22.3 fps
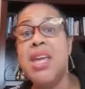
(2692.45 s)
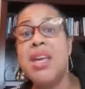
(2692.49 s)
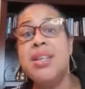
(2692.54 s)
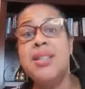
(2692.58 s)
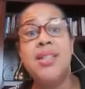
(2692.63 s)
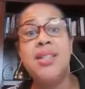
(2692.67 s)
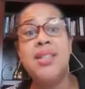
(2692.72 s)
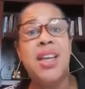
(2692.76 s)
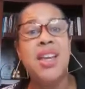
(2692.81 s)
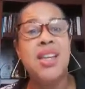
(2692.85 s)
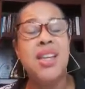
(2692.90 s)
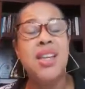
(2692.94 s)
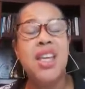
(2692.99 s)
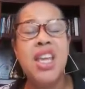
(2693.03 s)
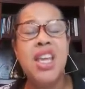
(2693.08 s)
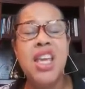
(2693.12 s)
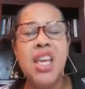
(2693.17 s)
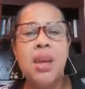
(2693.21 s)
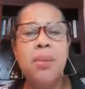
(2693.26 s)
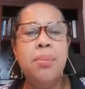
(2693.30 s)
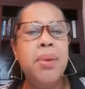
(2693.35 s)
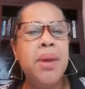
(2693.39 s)
He said,
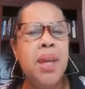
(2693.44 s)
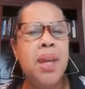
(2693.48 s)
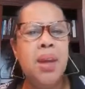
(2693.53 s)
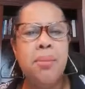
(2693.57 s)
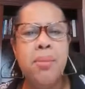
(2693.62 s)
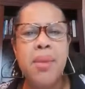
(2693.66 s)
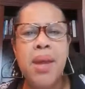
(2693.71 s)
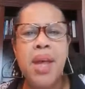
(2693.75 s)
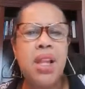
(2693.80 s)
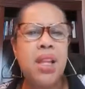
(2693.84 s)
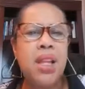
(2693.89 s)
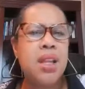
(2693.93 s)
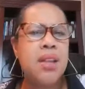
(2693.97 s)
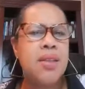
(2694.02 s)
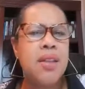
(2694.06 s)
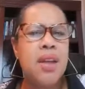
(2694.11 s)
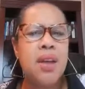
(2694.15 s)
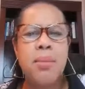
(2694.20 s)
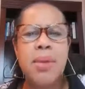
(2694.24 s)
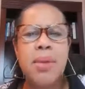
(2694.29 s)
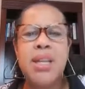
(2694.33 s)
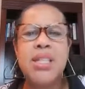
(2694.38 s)
keep emailing
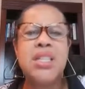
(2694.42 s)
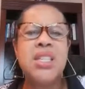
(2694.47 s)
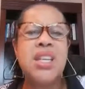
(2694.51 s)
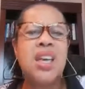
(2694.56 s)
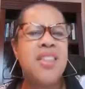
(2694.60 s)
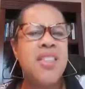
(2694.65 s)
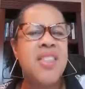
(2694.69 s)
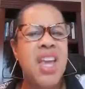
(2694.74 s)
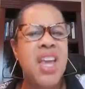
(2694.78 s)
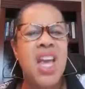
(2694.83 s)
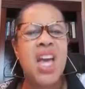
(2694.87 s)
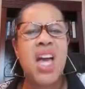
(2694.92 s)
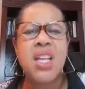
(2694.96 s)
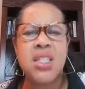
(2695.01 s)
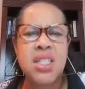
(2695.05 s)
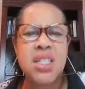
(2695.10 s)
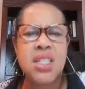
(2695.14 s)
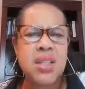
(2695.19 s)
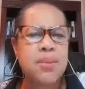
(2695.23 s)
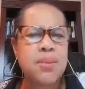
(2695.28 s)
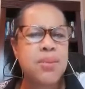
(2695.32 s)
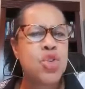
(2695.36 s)
them until they
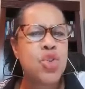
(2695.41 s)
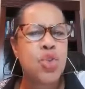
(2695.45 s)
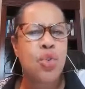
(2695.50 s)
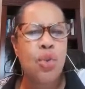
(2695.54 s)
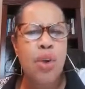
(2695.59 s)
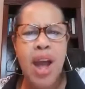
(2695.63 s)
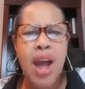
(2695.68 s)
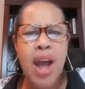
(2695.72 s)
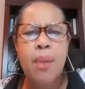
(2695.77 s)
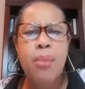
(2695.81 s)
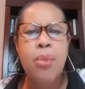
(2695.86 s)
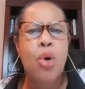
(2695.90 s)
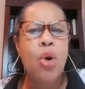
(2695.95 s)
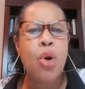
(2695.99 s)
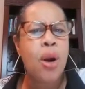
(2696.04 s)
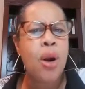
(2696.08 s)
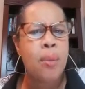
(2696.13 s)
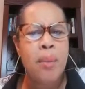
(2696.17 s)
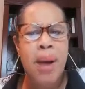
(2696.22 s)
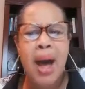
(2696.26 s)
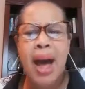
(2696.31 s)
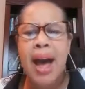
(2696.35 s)
unsubscribe
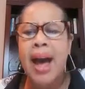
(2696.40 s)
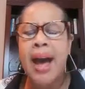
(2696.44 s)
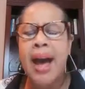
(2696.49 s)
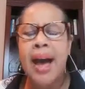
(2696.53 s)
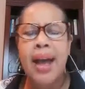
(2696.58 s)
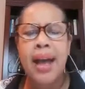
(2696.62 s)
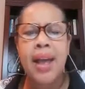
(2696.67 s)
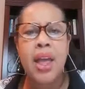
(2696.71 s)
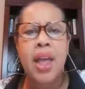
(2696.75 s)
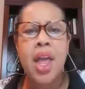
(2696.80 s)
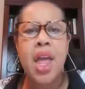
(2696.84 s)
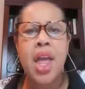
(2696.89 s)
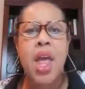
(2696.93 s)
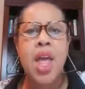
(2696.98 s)
or buy,